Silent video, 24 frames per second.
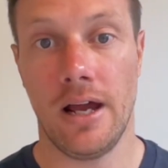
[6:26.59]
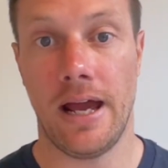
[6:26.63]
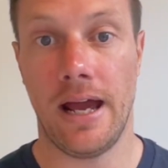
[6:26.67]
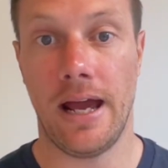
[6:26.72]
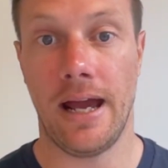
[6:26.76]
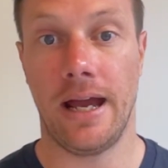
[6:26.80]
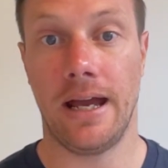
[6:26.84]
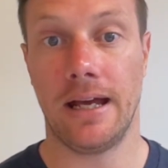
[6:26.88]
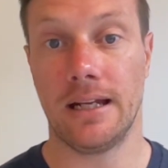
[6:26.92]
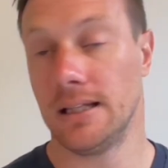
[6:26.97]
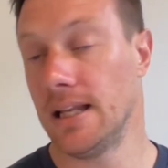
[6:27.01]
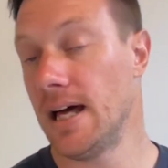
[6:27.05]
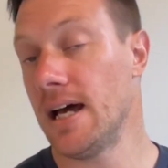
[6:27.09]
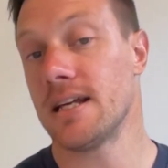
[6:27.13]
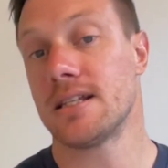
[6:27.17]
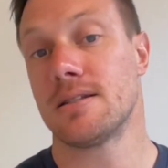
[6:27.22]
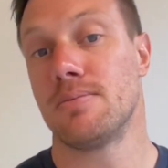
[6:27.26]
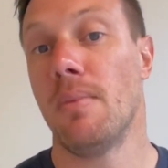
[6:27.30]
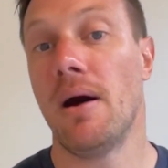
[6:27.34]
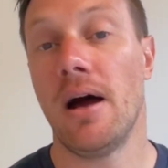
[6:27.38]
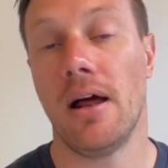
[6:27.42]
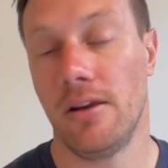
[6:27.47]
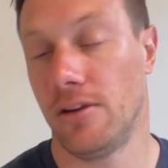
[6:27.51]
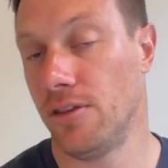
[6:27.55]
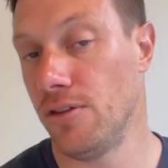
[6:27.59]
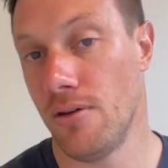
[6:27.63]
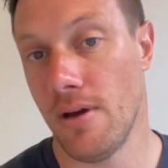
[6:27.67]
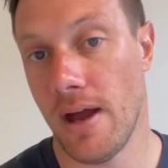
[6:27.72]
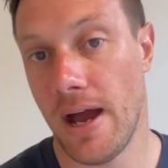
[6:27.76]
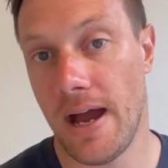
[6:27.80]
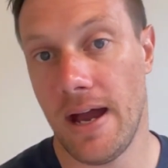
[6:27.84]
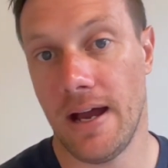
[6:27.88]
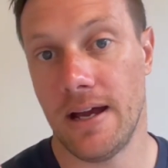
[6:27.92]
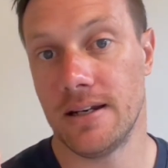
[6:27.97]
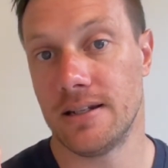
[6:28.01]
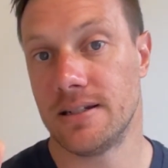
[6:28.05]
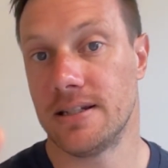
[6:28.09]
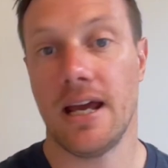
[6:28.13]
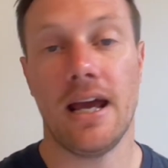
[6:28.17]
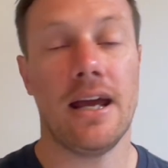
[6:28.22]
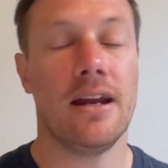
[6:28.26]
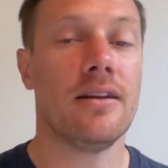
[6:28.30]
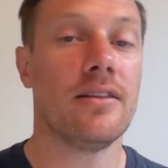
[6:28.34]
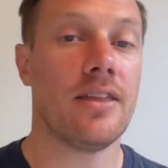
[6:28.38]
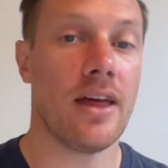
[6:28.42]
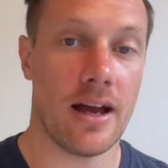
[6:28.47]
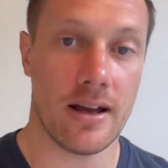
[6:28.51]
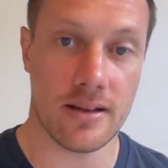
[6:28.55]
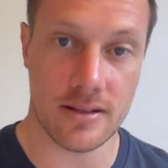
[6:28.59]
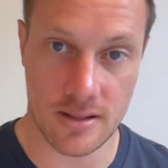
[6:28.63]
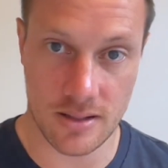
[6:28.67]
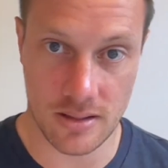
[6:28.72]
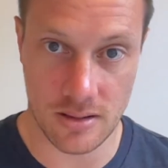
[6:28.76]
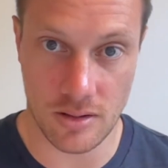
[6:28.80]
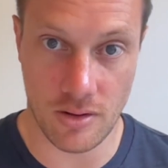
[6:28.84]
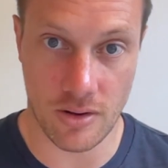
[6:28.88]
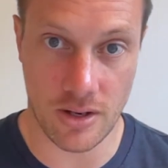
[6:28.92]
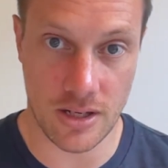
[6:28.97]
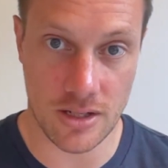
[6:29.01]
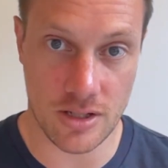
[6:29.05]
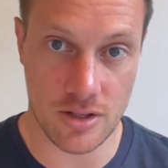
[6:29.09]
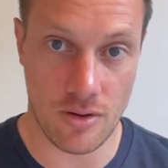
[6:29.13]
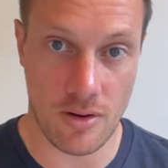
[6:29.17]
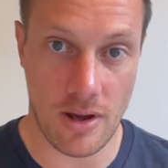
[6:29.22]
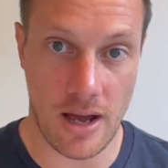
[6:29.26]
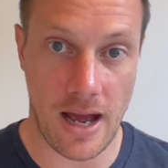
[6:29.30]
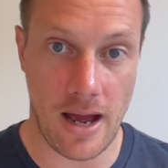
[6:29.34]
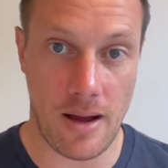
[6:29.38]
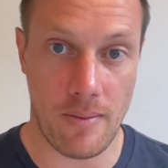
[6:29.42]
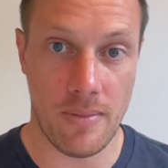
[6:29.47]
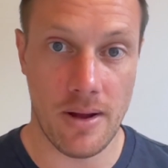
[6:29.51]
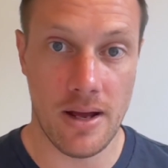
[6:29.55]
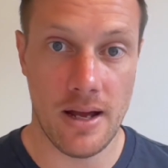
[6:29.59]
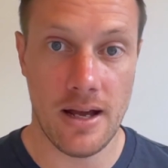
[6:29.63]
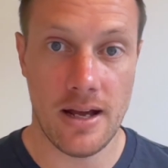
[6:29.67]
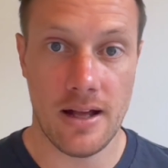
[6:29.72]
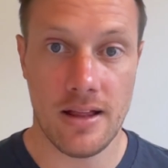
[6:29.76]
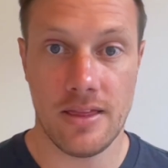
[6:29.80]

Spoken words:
And last month you had 10,000 log into your app.